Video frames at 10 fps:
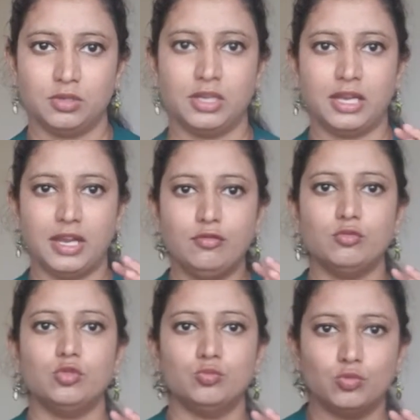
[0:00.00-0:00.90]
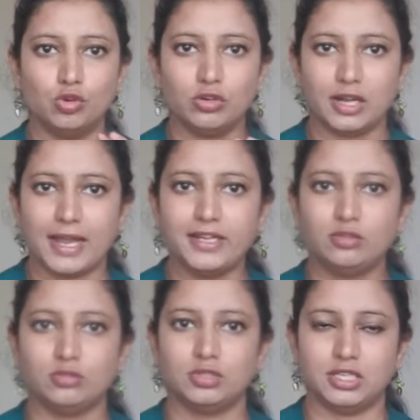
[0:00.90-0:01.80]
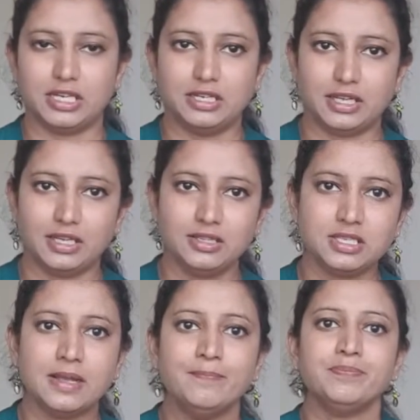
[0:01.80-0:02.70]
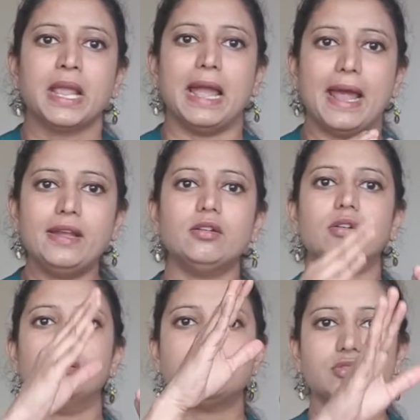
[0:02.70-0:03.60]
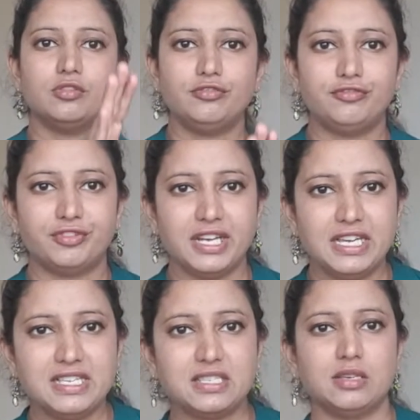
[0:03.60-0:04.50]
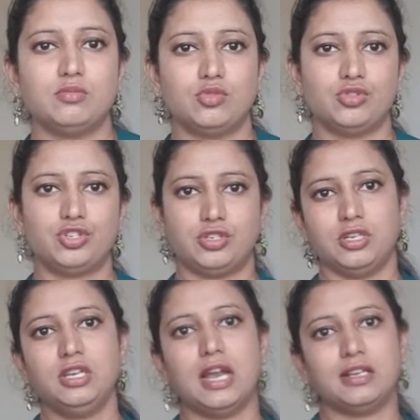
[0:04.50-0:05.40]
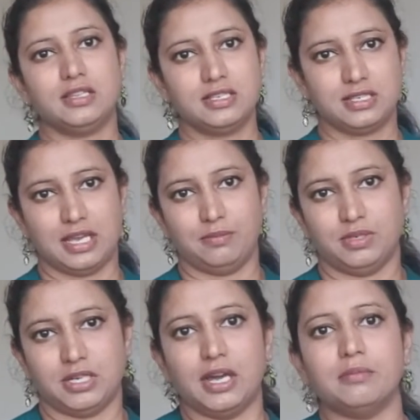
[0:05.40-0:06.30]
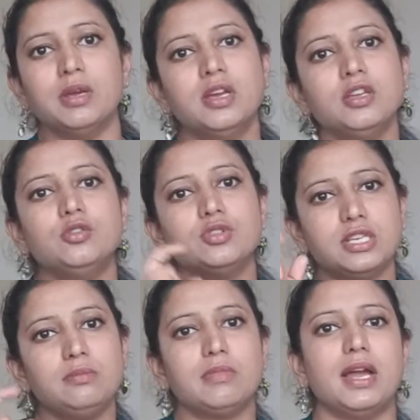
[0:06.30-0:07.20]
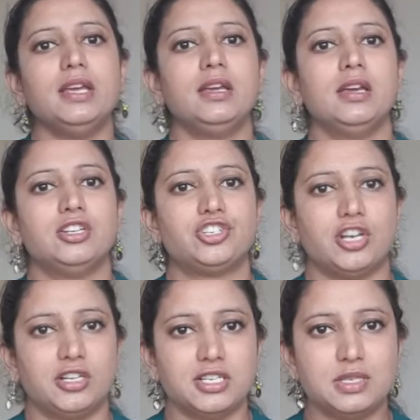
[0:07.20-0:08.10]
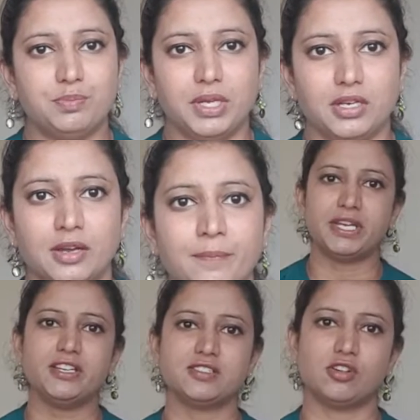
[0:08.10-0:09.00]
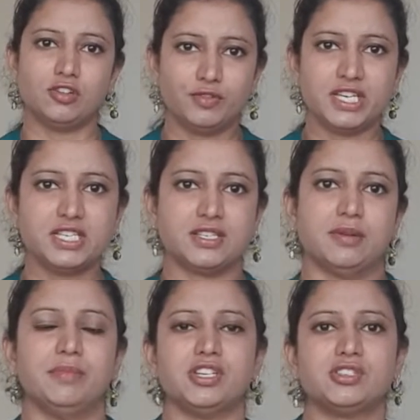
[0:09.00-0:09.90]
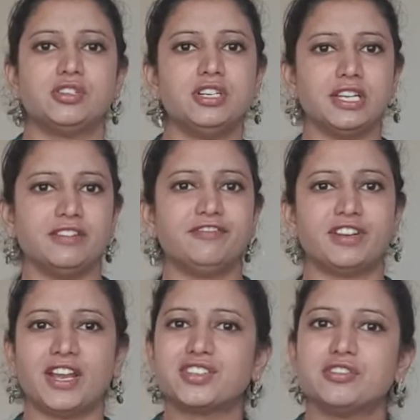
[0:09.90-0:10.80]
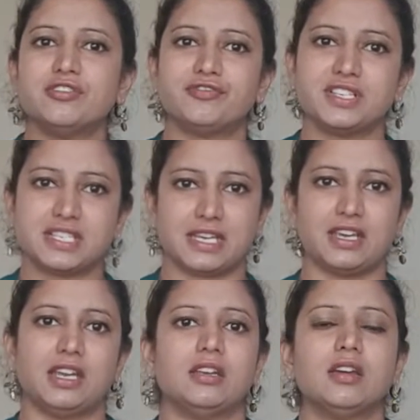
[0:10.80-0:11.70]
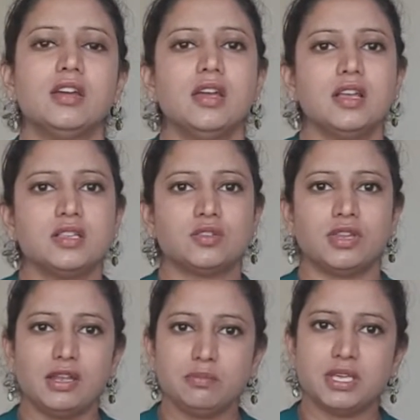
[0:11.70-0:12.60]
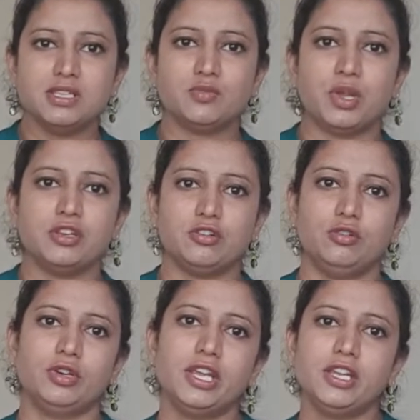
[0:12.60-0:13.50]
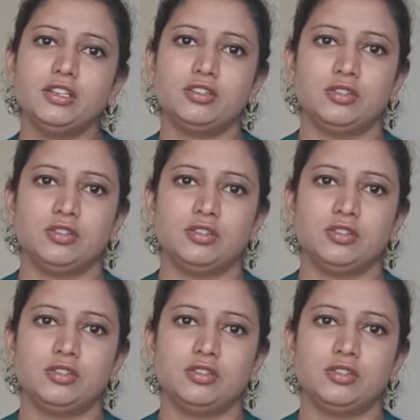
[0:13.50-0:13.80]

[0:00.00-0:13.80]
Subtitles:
give more light to the details and also freeze the motion at the same time using my shutter speed. It is always measured in fraction of a second. So that means when you're looking